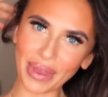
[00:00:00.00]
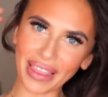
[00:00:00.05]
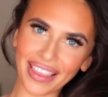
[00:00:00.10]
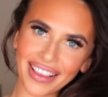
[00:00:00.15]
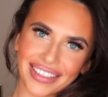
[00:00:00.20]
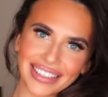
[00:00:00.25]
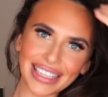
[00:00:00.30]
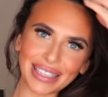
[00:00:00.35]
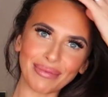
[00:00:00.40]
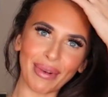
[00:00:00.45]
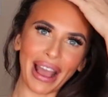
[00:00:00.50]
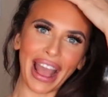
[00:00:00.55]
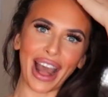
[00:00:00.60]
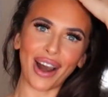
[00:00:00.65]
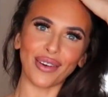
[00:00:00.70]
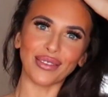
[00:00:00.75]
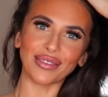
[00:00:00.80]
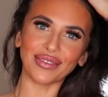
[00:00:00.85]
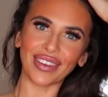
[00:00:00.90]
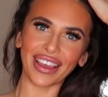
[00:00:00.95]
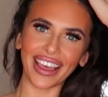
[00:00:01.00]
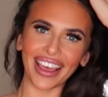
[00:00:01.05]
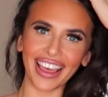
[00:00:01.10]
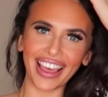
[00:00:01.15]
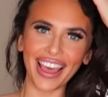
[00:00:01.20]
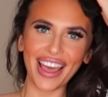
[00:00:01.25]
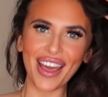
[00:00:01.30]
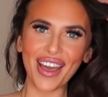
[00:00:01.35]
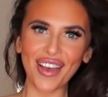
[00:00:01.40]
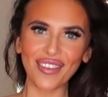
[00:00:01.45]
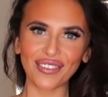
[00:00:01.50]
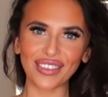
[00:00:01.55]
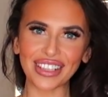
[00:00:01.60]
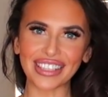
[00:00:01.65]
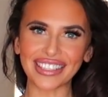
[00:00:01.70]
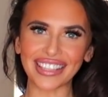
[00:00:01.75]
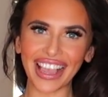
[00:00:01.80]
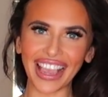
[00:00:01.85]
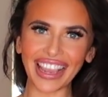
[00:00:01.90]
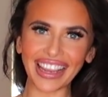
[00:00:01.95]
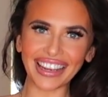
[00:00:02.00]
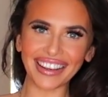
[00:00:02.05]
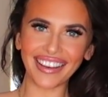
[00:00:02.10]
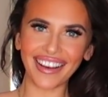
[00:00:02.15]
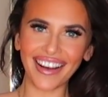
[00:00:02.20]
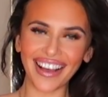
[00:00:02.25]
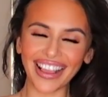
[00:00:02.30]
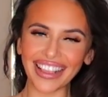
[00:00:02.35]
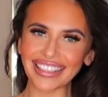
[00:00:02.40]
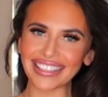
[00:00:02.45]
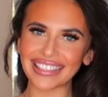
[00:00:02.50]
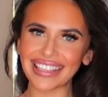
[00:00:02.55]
but this is my outfit for date night.